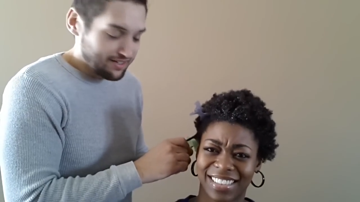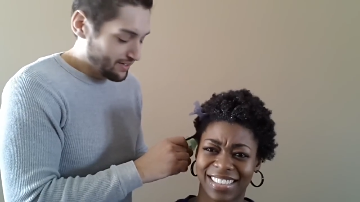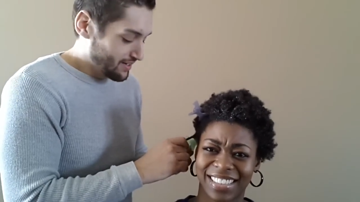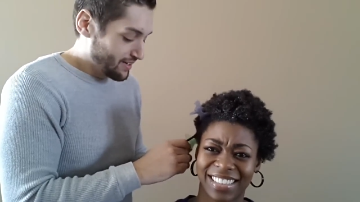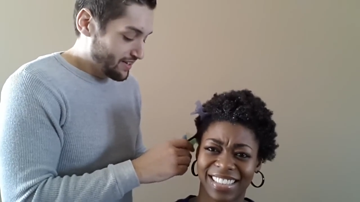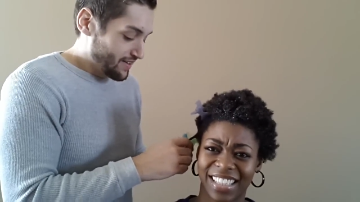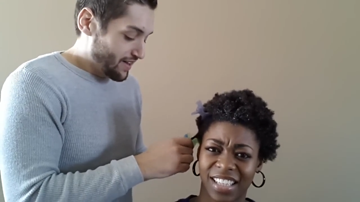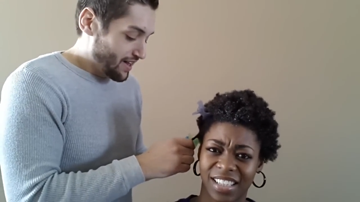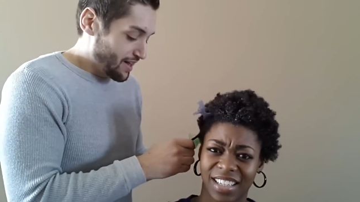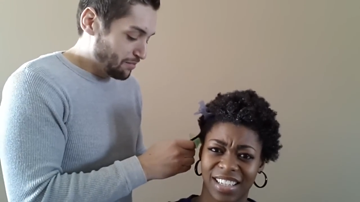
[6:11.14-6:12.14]
Speaker 1: her,
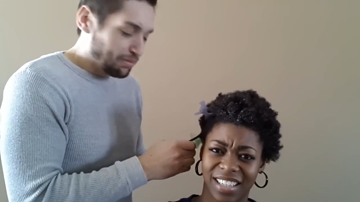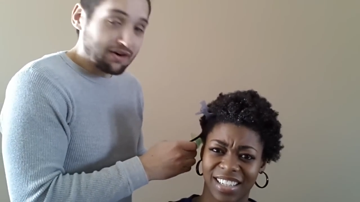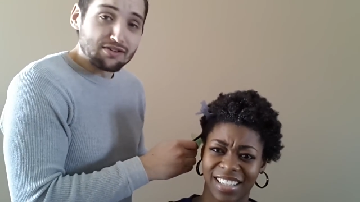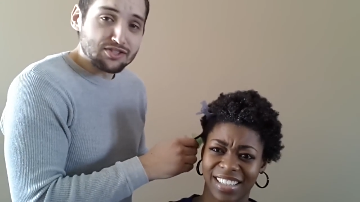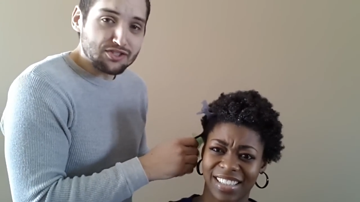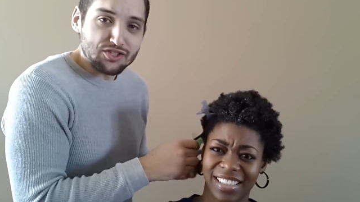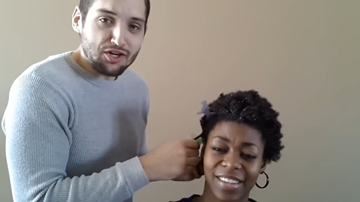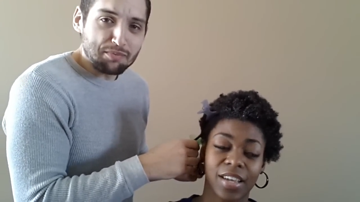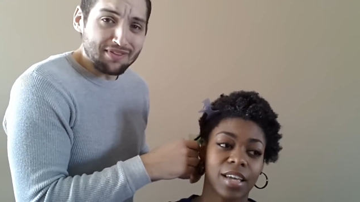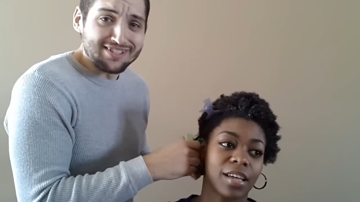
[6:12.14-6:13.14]
uh, birds are
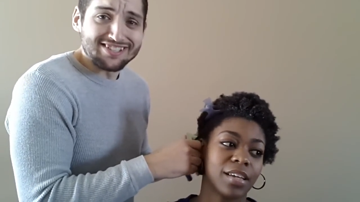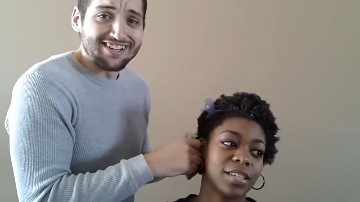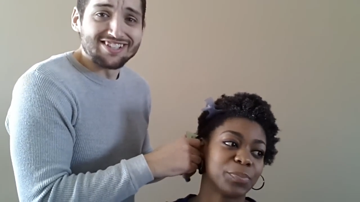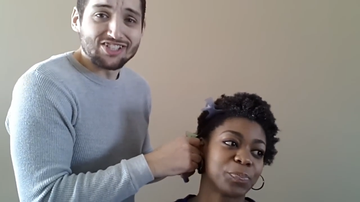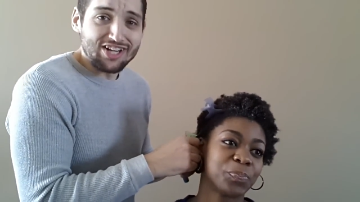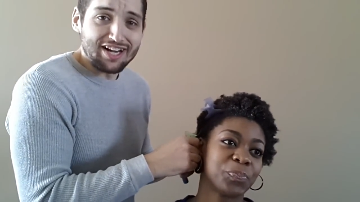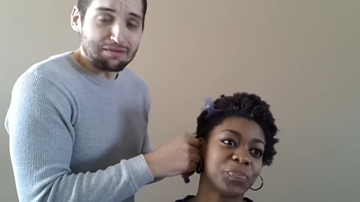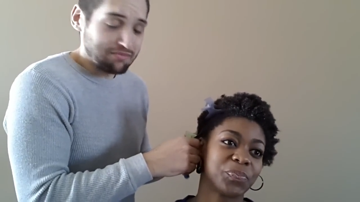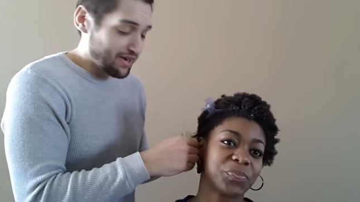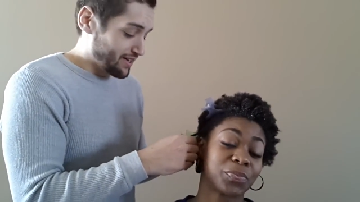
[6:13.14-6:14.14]
chirping, the sun is
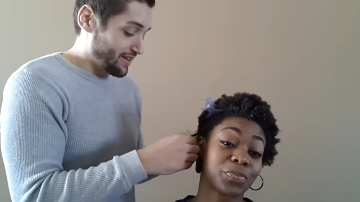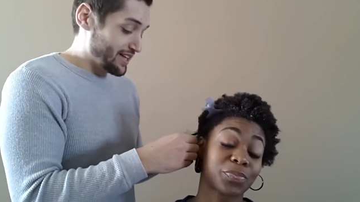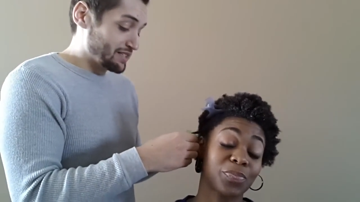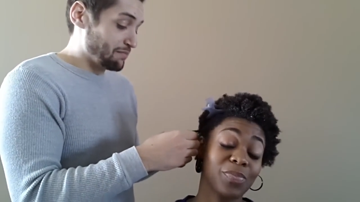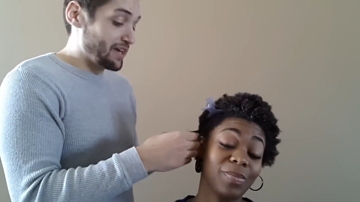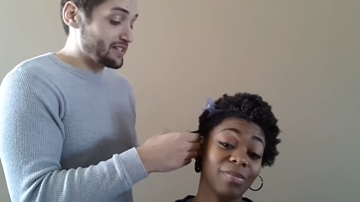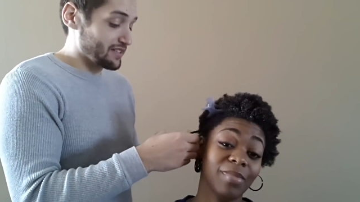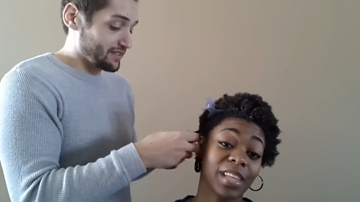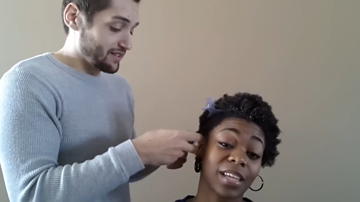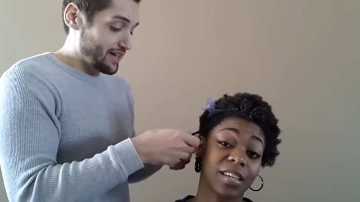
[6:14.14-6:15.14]
shining brighter. It's
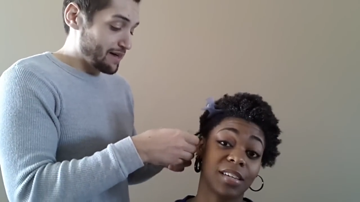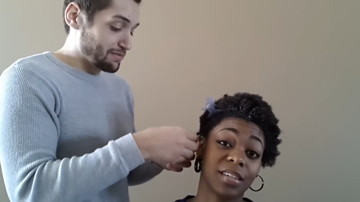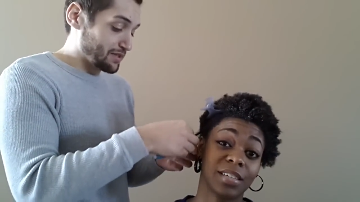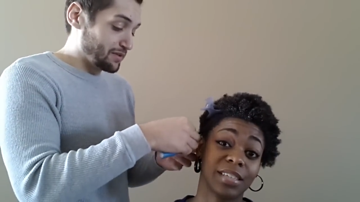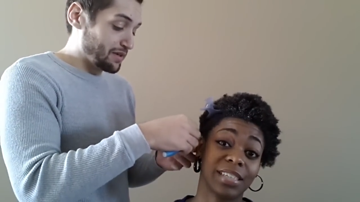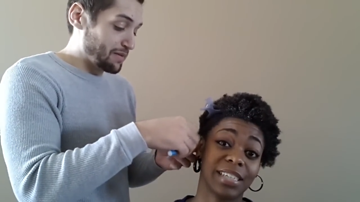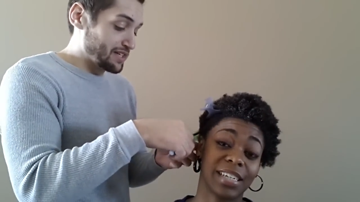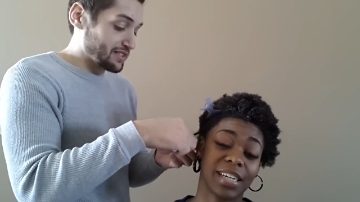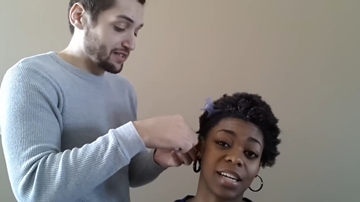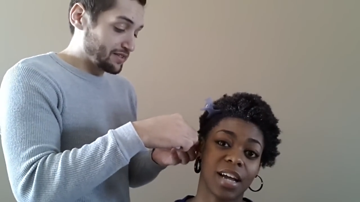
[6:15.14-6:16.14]
amazing. Absolutely
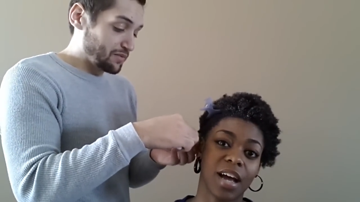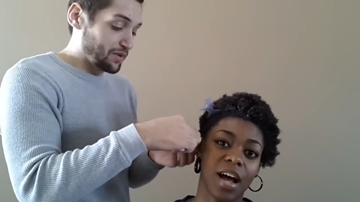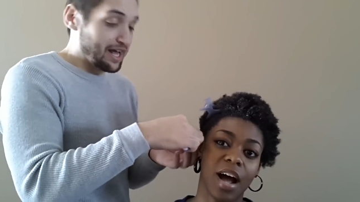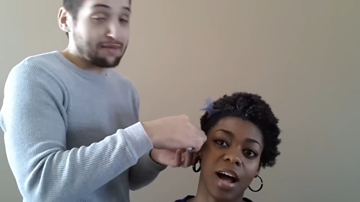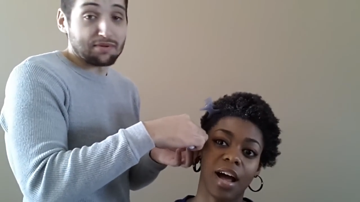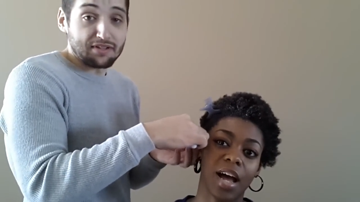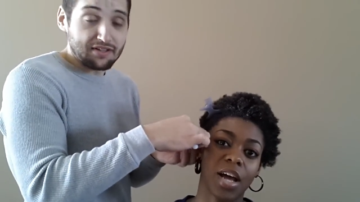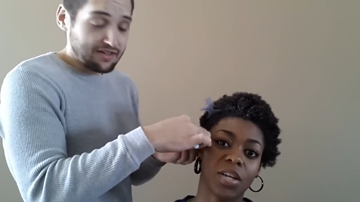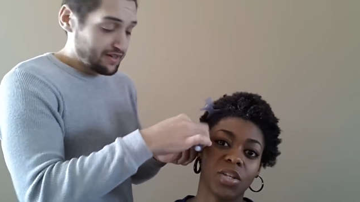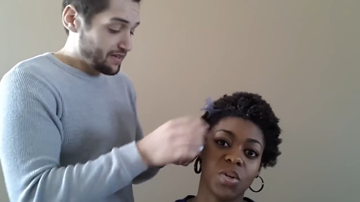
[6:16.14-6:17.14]
amazing what happened.
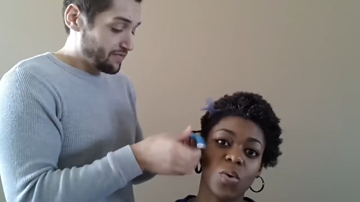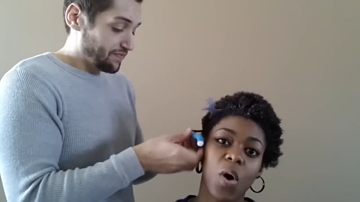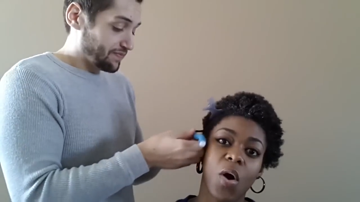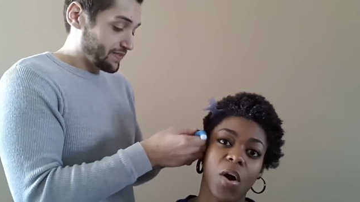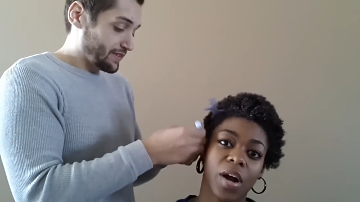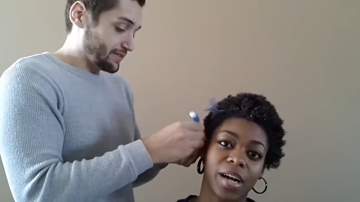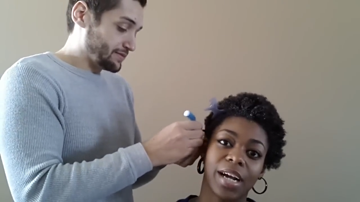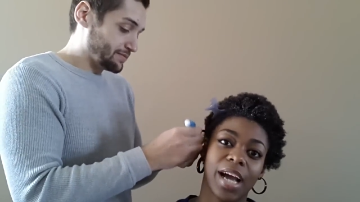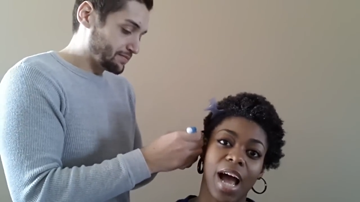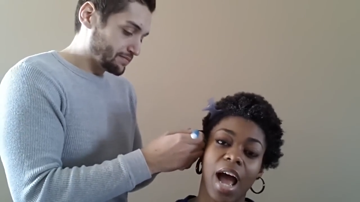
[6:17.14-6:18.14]
Speaker 2: You
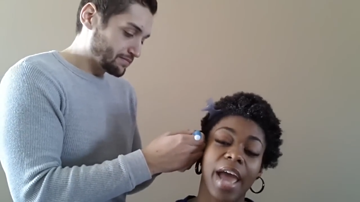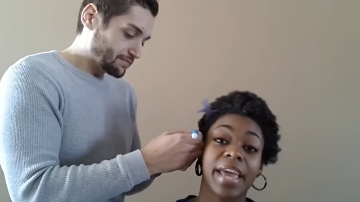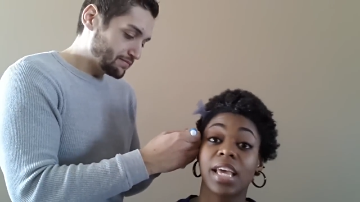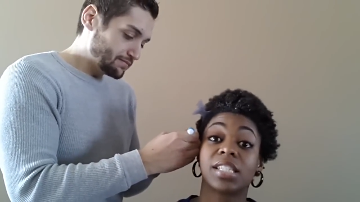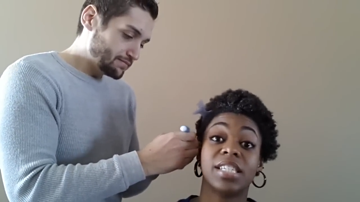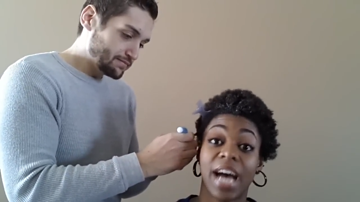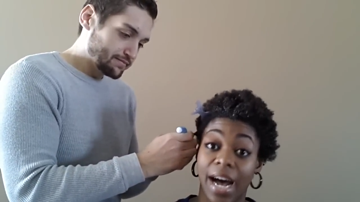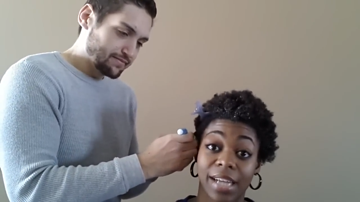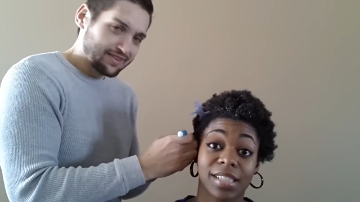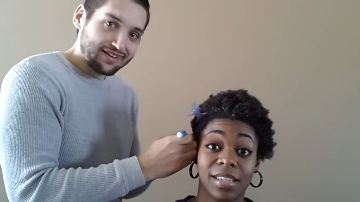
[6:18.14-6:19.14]
are, he is
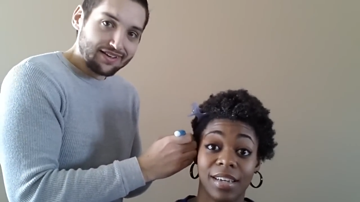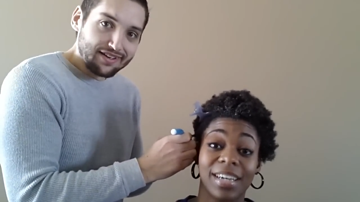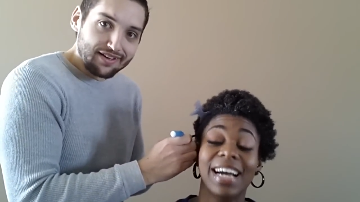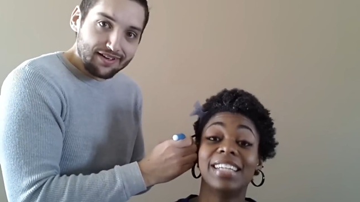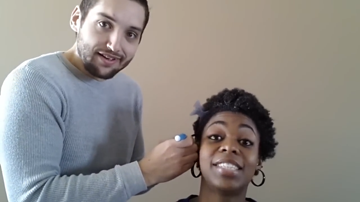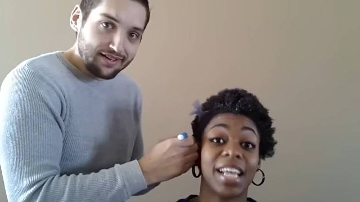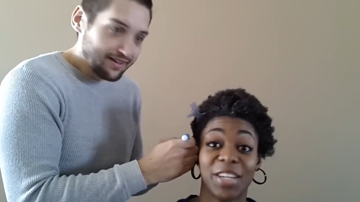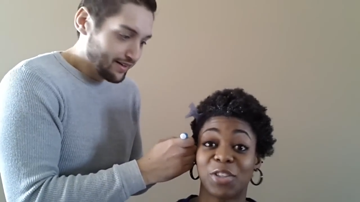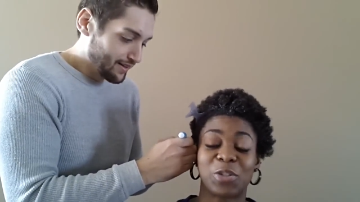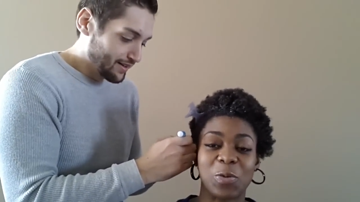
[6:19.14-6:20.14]
not
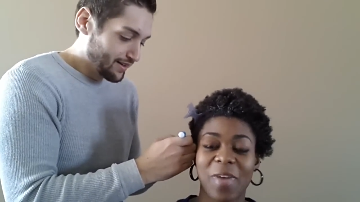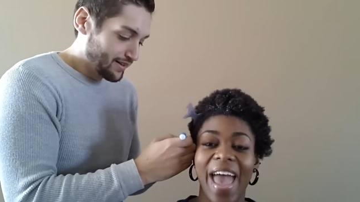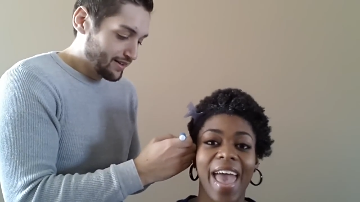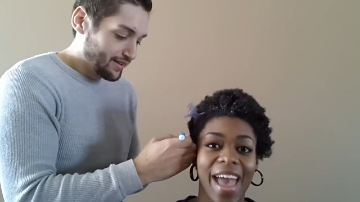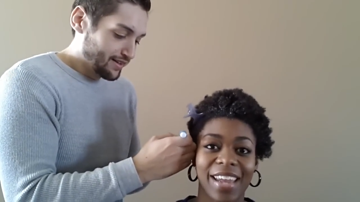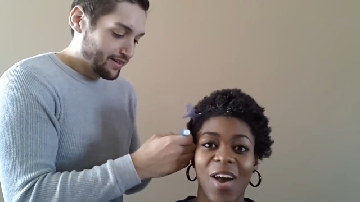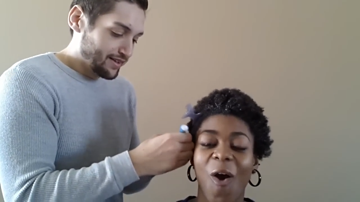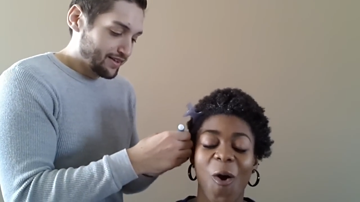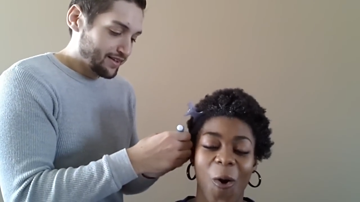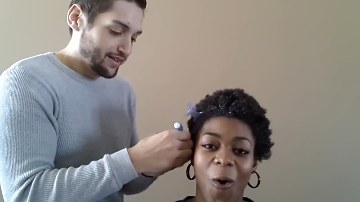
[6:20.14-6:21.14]
telling the truth at
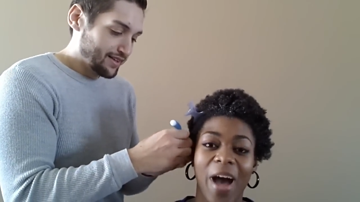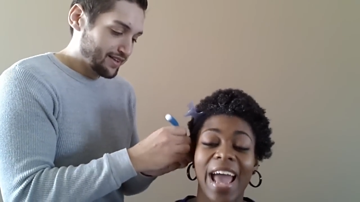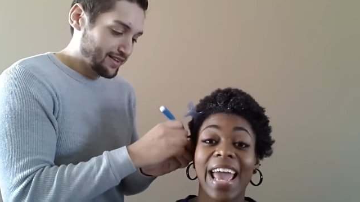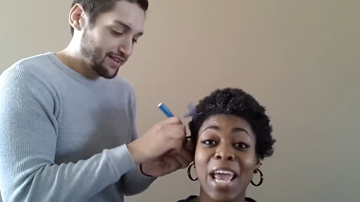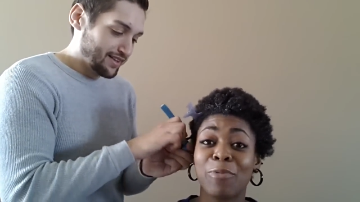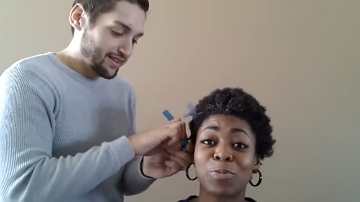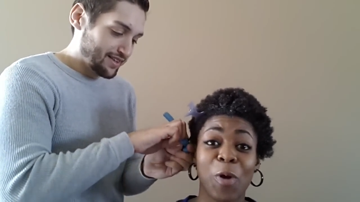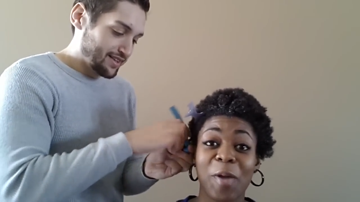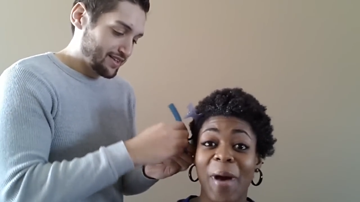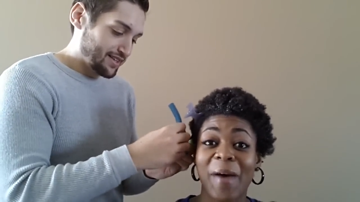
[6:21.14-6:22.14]
all. He
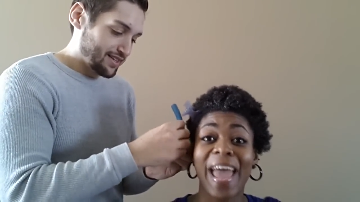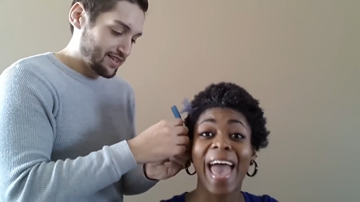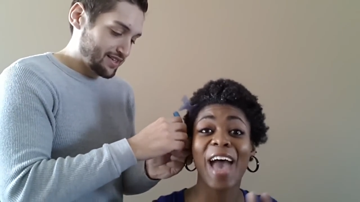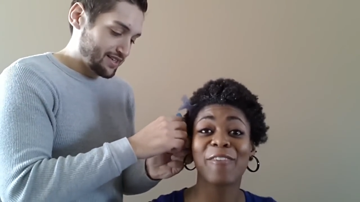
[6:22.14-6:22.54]
was worried about